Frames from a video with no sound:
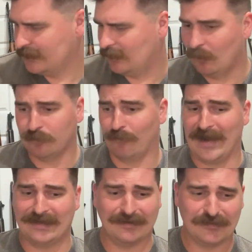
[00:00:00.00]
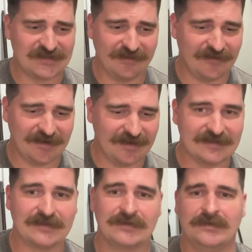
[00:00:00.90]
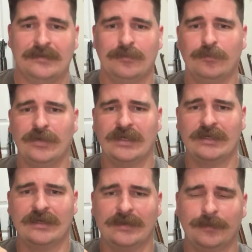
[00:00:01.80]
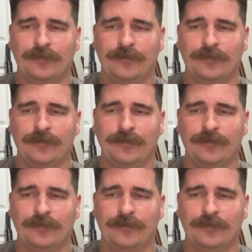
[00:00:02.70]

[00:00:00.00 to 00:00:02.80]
old random stuff, I guess. But